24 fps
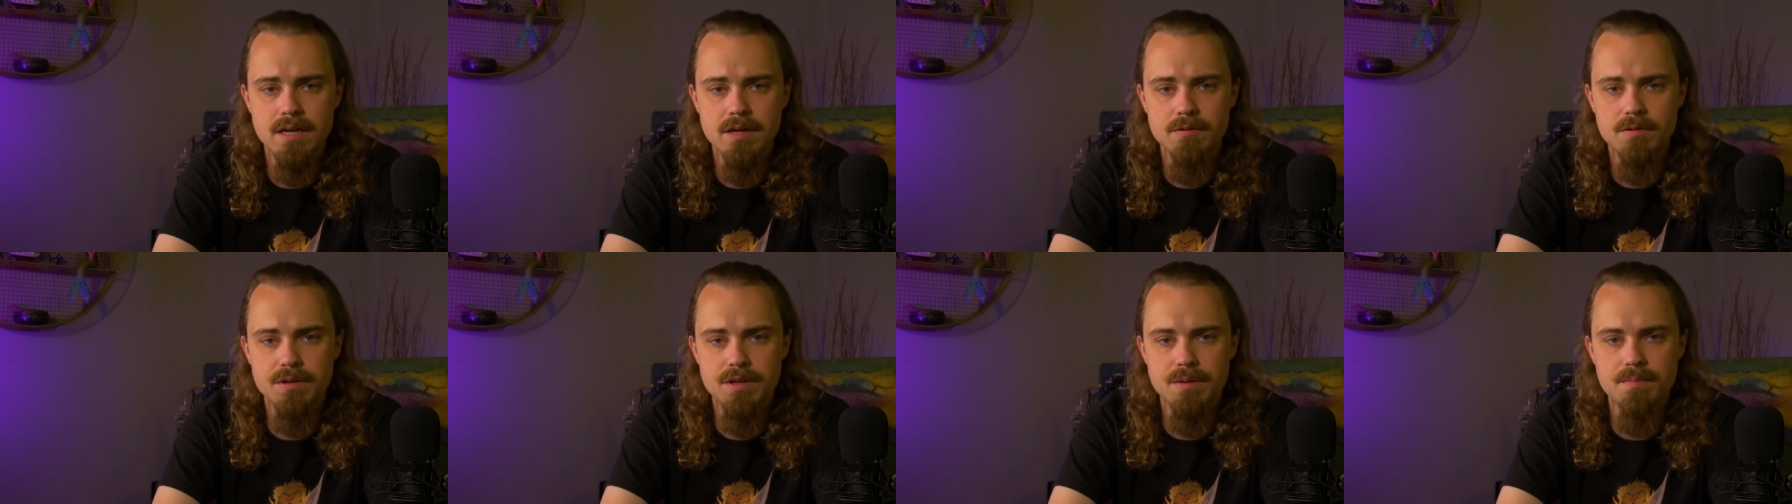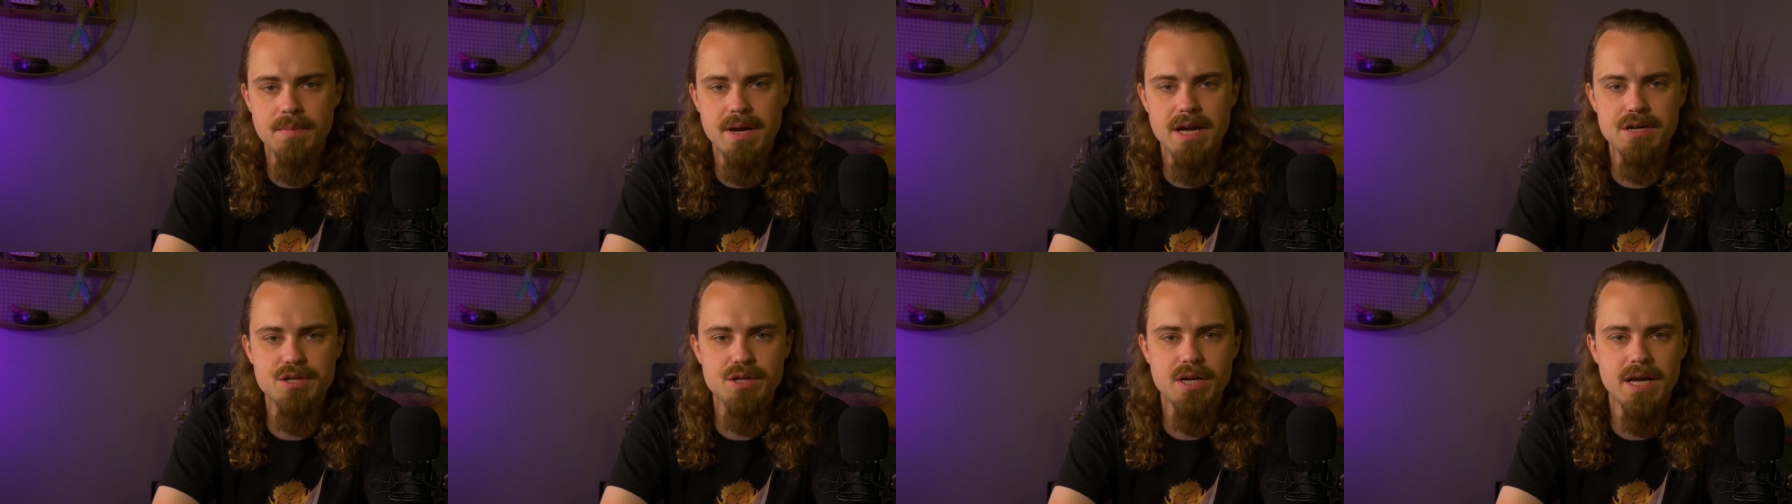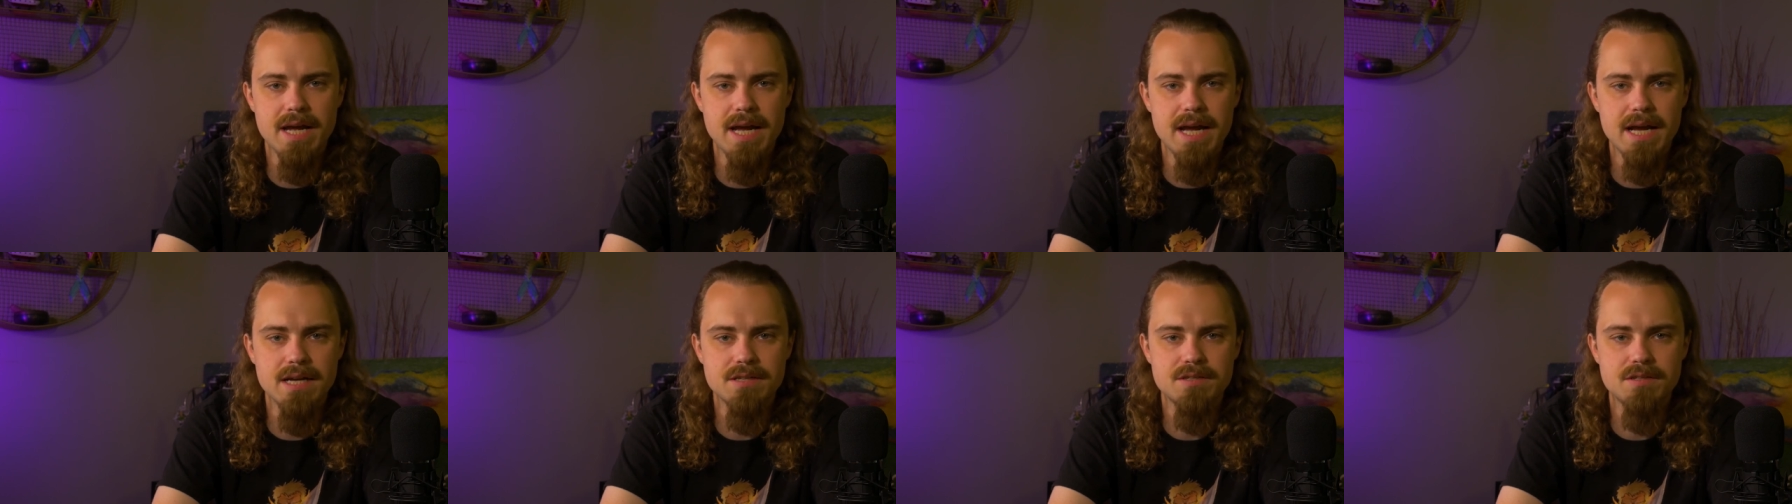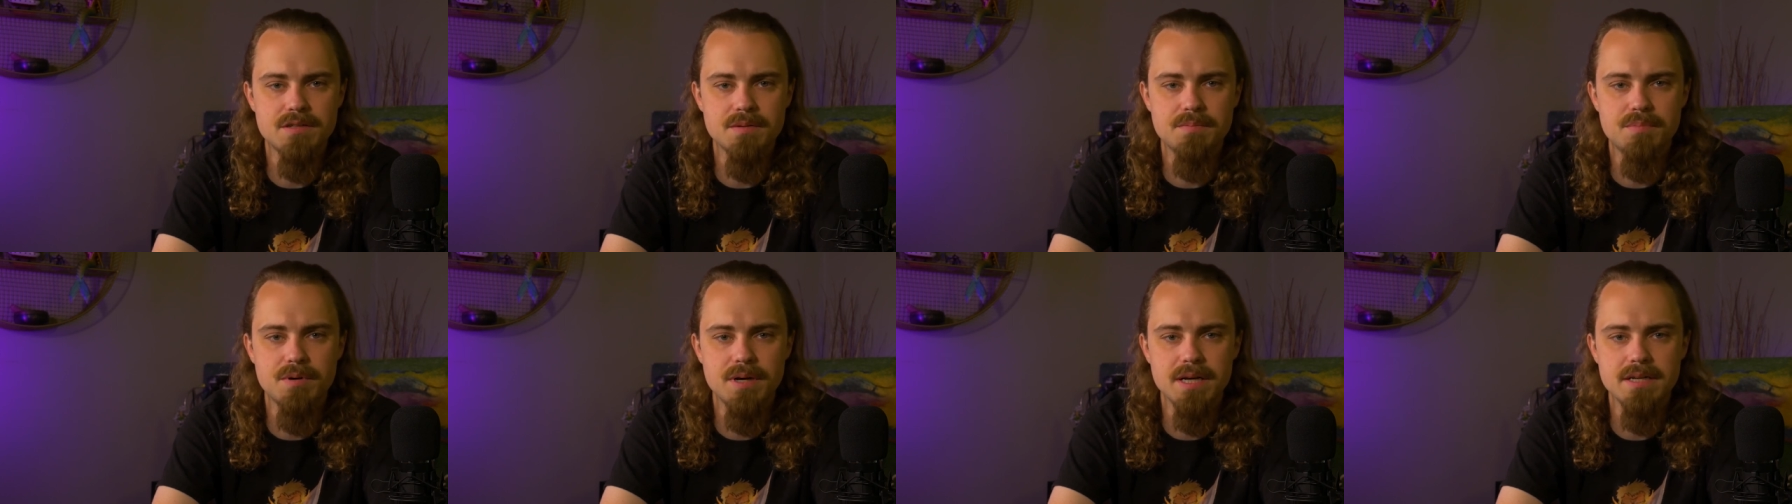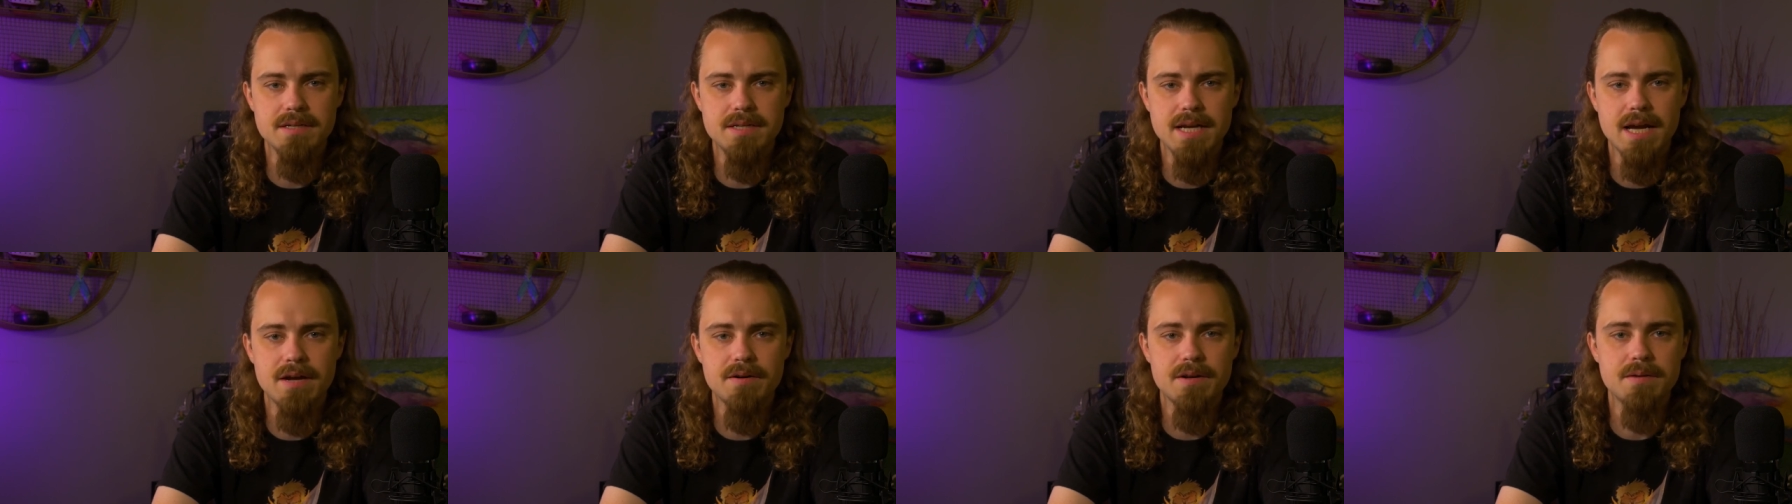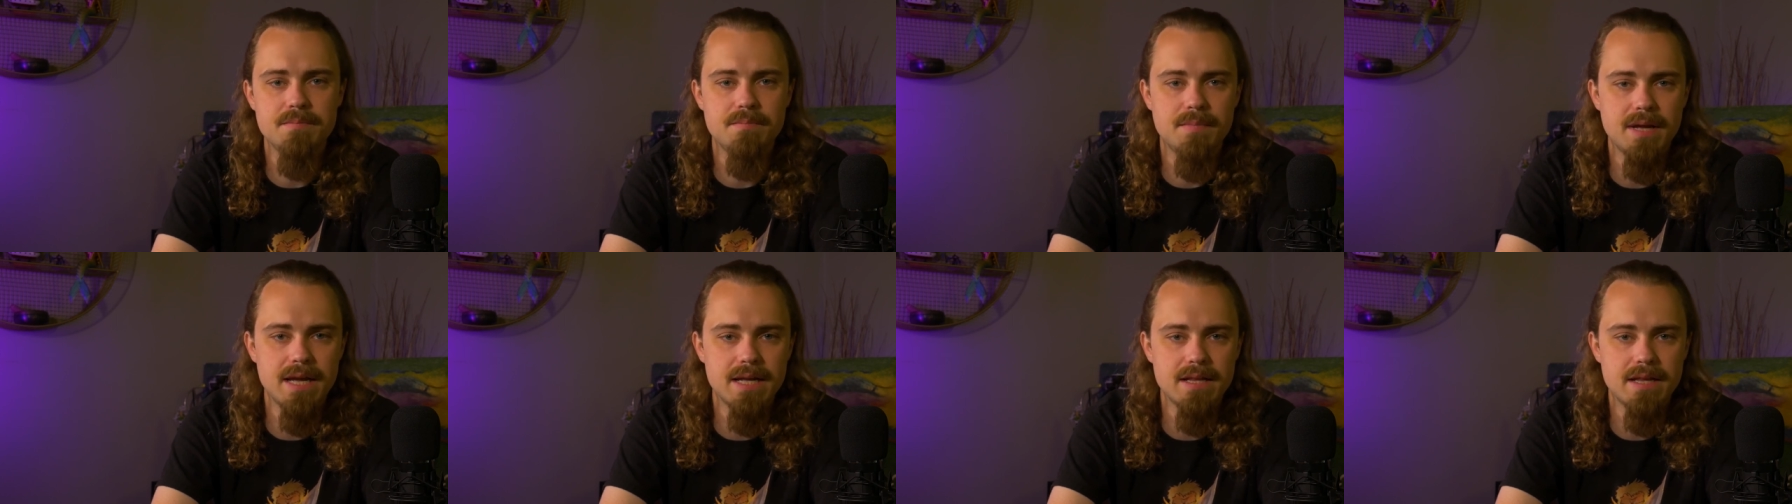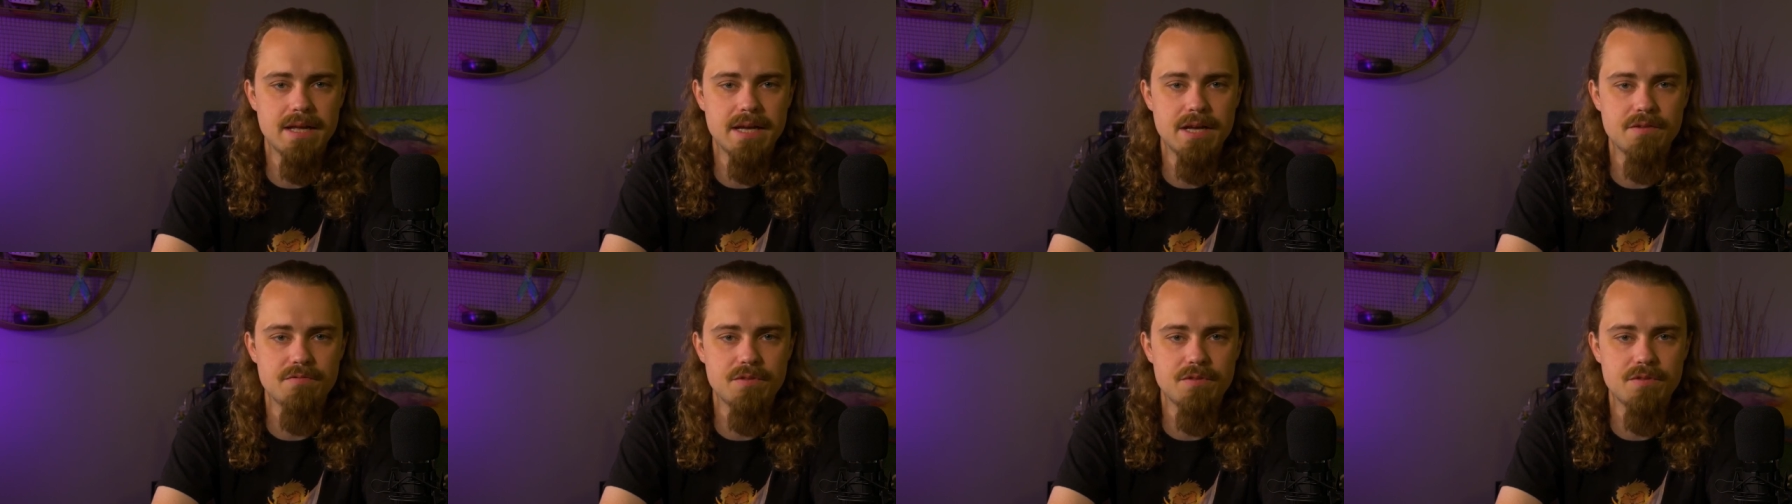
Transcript: with a magic axe to bring down in melee